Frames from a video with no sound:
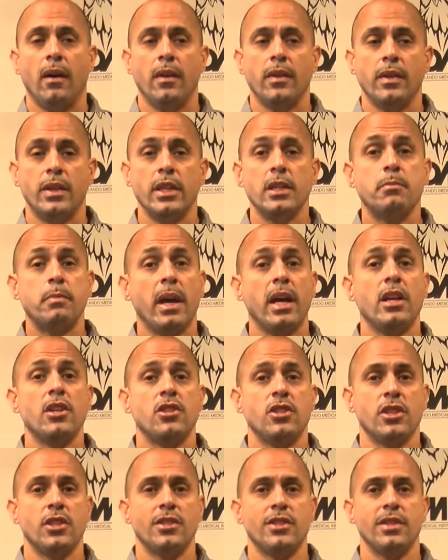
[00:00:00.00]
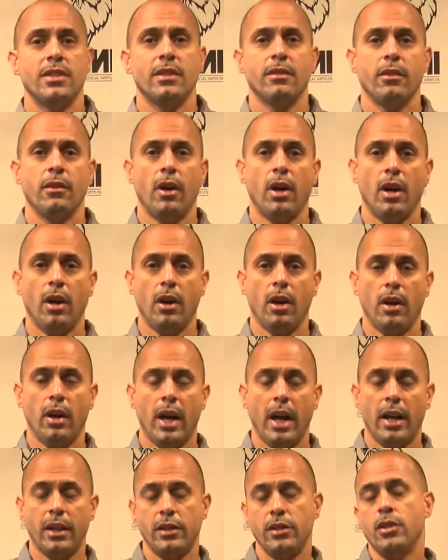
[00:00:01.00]
these patients
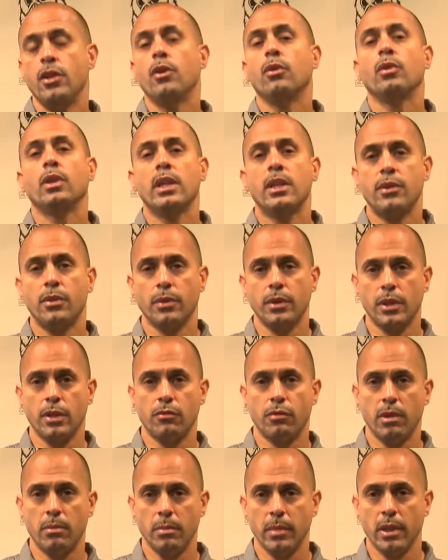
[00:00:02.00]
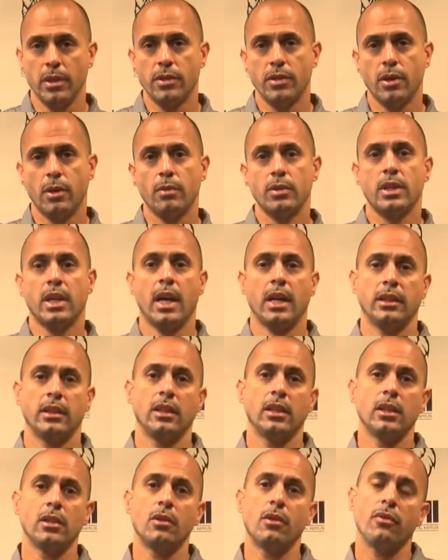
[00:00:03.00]
had no lethal dysrhythmia. So it's kind
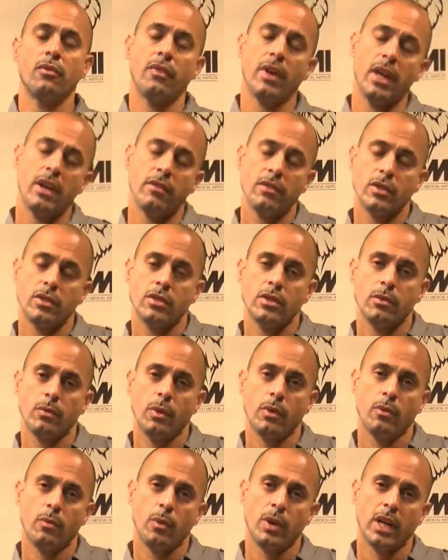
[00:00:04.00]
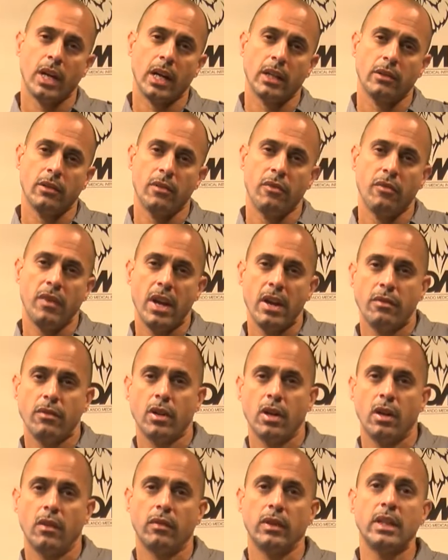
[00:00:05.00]
of a little favored. We're kind of in favor
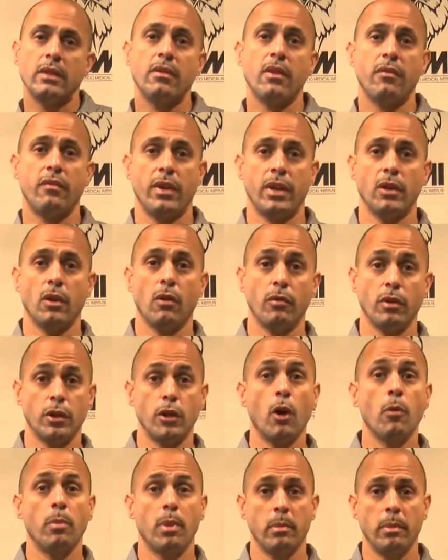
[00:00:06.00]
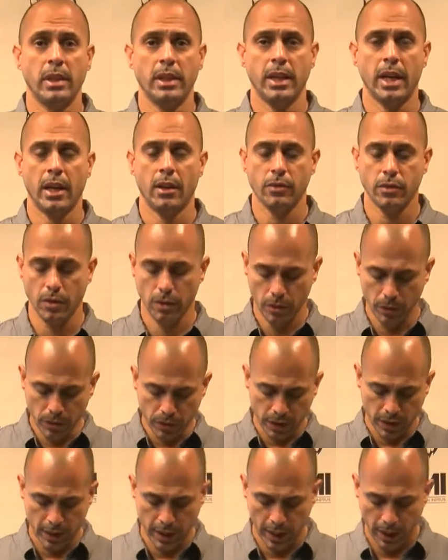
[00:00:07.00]
of Levophed over dopamine now. So you'll
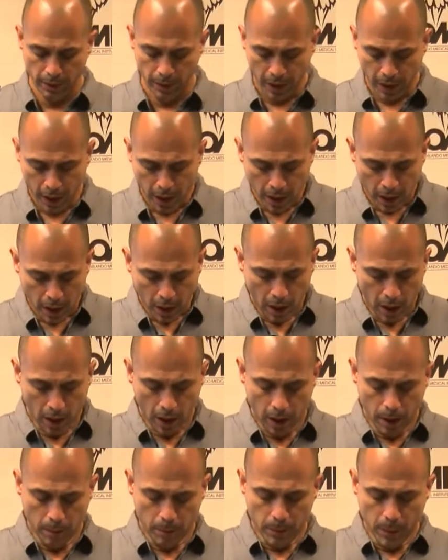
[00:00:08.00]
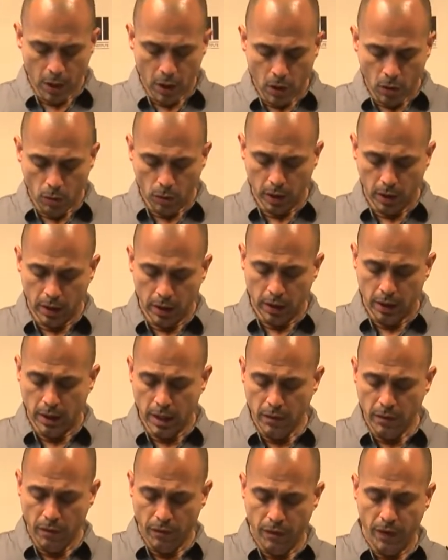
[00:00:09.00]
see that. Well,
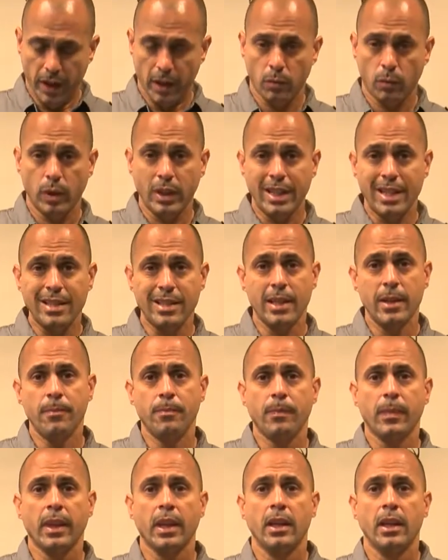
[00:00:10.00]
Levophed, what is it?